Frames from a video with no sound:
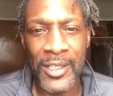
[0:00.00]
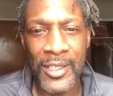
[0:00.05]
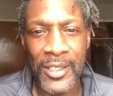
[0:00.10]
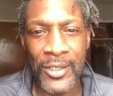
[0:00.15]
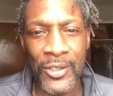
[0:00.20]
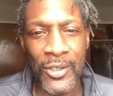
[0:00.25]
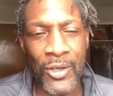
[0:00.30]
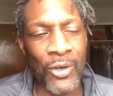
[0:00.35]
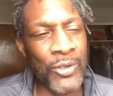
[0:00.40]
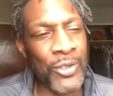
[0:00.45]

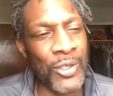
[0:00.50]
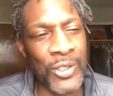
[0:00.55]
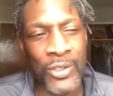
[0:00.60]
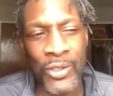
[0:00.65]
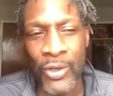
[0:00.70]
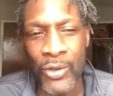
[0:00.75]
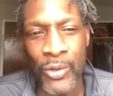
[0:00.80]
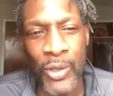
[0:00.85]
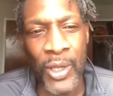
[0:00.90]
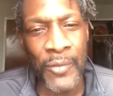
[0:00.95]
You know, you
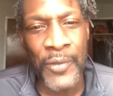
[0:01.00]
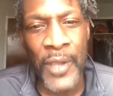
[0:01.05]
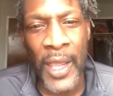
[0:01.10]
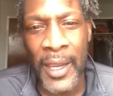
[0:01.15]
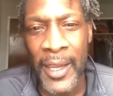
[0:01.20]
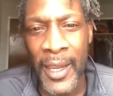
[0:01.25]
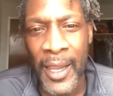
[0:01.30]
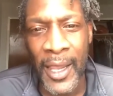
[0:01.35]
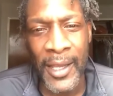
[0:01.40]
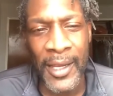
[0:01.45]
know, if they
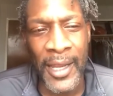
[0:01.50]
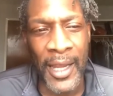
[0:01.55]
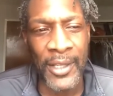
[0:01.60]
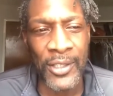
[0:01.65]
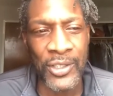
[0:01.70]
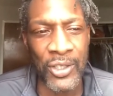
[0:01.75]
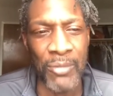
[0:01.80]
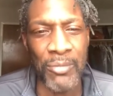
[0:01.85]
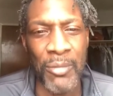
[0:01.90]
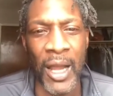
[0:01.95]
hear that
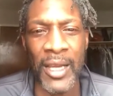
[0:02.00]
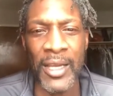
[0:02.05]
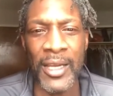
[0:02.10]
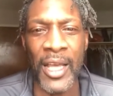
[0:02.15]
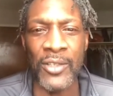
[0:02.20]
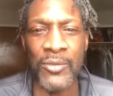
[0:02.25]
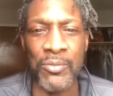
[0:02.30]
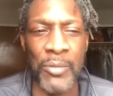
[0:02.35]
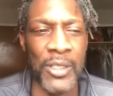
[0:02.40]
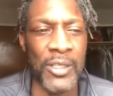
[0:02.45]
it's somebody
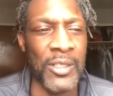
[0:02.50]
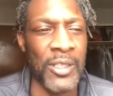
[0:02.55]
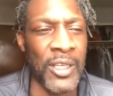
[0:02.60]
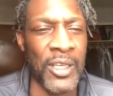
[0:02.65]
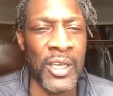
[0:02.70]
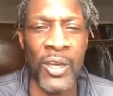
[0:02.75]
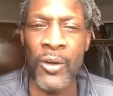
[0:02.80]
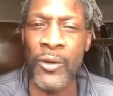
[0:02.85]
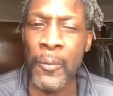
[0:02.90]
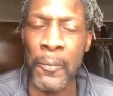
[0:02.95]
that's mentally
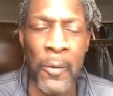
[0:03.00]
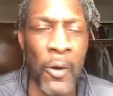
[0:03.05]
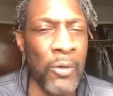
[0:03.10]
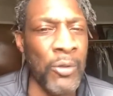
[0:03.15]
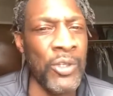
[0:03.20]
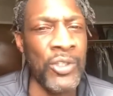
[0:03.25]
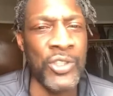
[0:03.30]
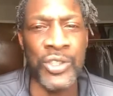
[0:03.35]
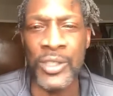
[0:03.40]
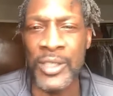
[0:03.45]
ill, the
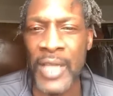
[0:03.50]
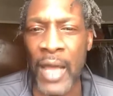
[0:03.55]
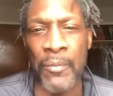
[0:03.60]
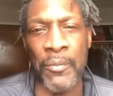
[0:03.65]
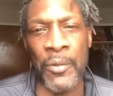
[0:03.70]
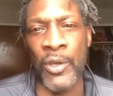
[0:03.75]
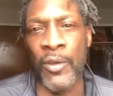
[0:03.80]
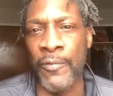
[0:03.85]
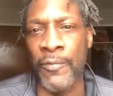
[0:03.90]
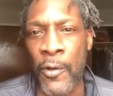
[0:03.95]
police should not
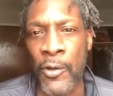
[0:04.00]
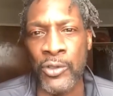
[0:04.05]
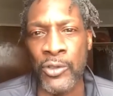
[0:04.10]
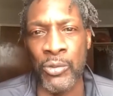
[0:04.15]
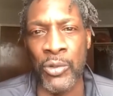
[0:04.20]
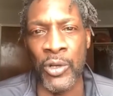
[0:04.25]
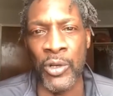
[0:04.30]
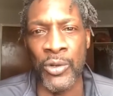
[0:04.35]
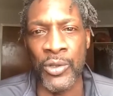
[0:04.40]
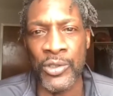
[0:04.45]
be the first
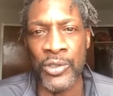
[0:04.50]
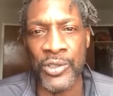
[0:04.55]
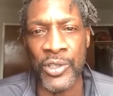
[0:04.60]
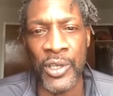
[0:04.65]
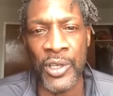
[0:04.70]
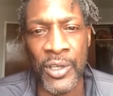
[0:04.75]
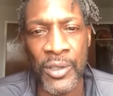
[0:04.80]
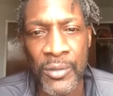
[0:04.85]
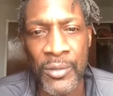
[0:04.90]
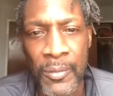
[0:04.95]
one on the
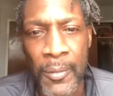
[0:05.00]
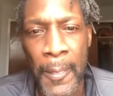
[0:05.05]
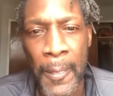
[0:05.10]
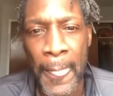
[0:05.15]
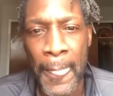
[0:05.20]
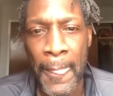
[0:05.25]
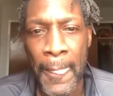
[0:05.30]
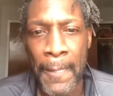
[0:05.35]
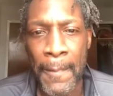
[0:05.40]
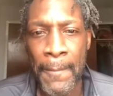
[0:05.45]
scene.
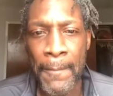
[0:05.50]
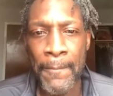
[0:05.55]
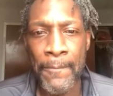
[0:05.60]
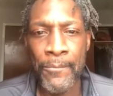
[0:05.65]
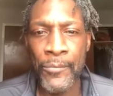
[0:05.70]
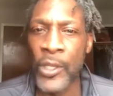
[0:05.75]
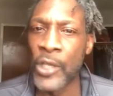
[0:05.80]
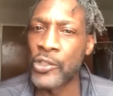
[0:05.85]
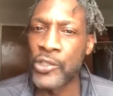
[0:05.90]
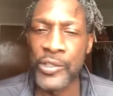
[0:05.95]

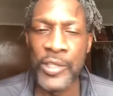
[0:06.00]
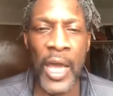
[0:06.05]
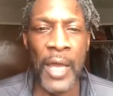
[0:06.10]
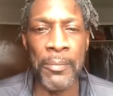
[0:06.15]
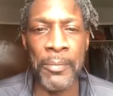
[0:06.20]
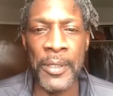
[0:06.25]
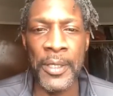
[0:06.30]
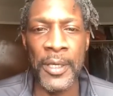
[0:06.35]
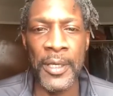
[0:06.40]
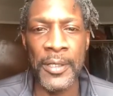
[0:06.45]
They should
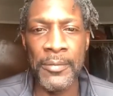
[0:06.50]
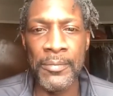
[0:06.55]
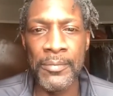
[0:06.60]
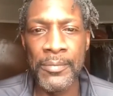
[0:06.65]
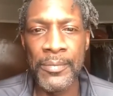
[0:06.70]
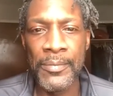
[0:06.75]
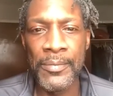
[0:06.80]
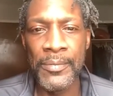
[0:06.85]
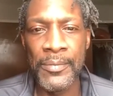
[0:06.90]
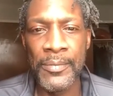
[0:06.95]
not be there.
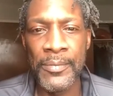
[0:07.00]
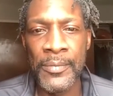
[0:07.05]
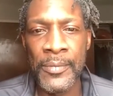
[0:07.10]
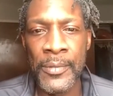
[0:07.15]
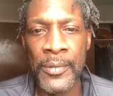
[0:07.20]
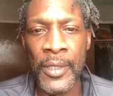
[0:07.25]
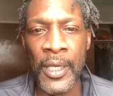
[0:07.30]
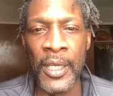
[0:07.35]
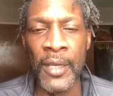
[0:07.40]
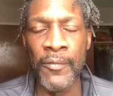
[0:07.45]

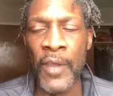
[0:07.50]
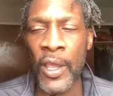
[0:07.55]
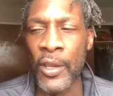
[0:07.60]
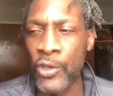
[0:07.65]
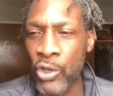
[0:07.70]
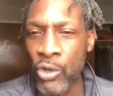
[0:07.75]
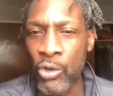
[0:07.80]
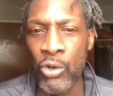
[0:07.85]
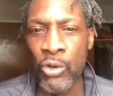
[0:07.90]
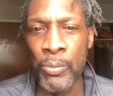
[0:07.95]
And if they
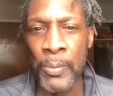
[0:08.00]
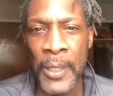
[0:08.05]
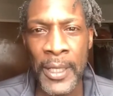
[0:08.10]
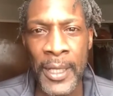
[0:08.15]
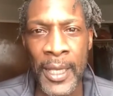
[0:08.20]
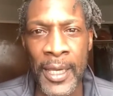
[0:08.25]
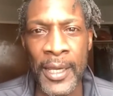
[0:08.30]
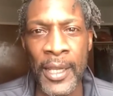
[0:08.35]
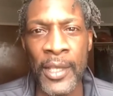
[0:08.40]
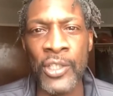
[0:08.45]
do be
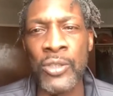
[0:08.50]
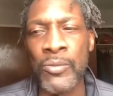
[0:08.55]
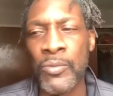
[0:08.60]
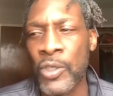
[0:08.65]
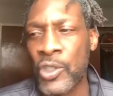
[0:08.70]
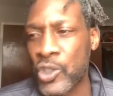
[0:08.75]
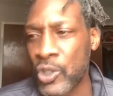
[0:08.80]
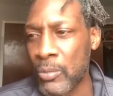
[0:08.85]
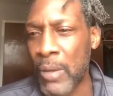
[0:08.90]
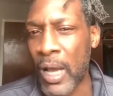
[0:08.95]
there, it should be
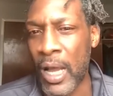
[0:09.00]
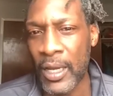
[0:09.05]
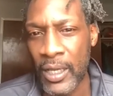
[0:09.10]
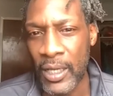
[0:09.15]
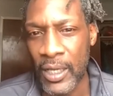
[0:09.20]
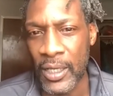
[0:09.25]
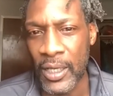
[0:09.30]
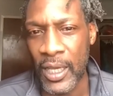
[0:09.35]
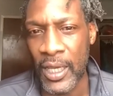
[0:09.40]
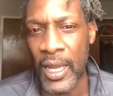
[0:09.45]

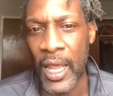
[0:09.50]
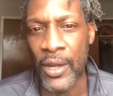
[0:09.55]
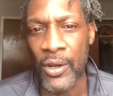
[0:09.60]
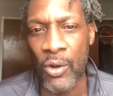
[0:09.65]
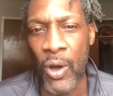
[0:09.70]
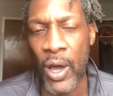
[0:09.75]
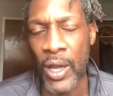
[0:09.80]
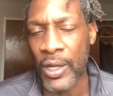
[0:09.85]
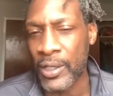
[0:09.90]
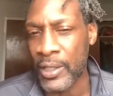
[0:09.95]
somebody in there that
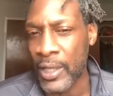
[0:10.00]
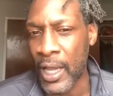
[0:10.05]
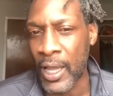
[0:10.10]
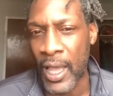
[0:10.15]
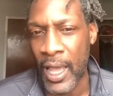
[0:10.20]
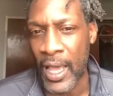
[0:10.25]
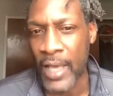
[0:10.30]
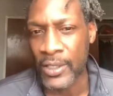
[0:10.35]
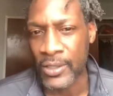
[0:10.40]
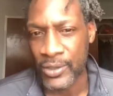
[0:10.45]
know how to, that
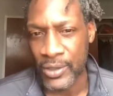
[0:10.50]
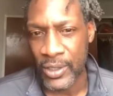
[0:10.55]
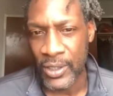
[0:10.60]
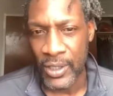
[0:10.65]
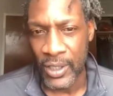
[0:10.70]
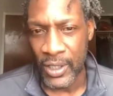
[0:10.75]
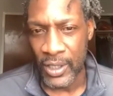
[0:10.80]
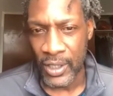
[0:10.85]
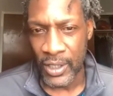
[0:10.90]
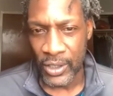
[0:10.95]
has
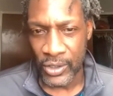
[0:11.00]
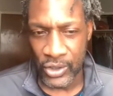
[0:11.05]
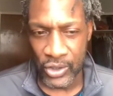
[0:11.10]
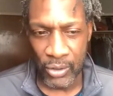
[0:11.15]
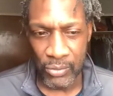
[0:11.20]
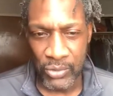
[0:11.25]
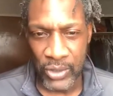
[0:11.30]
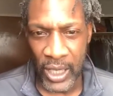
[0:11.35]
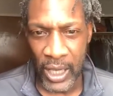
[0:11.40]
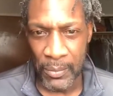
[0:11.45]

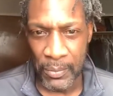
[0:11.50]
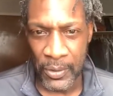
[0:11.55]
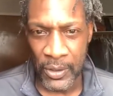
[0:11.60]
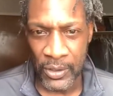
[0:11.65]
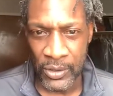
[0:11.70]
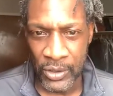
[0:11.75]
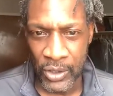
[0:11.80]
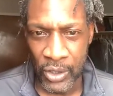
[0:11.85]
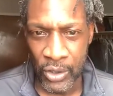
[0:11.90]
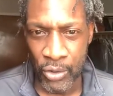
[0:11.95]
some type
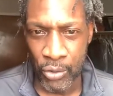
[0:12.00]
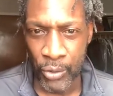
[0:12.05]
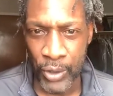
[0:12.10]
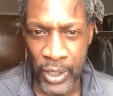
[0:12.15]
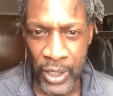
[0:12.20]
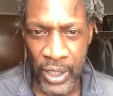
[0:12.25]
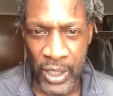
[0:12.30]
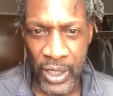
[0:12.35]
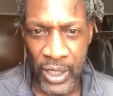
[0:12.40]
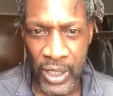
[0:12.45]
of
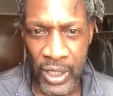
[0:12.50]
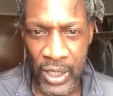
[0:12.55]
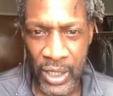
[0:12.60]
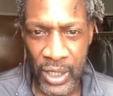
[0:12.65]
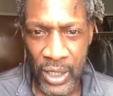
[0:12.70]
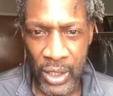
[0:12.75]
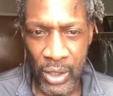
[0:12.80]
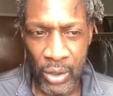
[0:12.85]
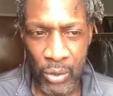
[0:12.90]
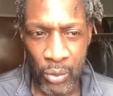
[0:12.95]
degree
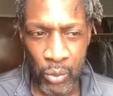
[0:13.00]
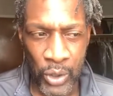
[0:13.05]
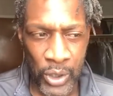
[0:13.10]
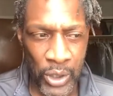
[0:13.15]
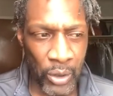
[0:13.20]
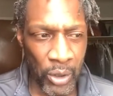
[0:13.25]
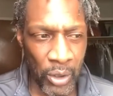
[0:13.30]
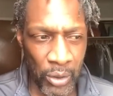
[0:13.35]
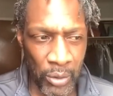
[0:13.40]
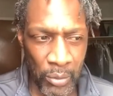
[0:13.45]
with
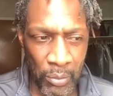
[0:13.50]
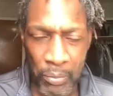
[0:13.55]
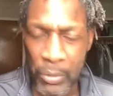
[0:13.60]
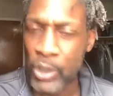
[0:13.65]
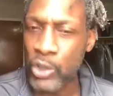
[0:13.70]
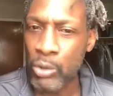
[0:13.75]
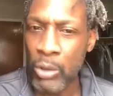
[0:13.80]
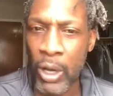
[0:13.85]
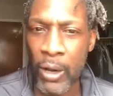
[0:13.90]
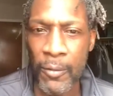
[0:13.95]

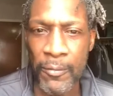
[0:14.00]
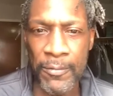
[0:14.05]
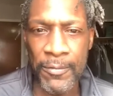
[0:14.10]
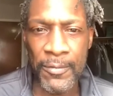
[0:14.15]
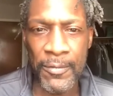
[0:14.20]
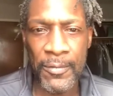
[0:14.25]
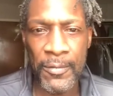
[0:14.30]
mental health.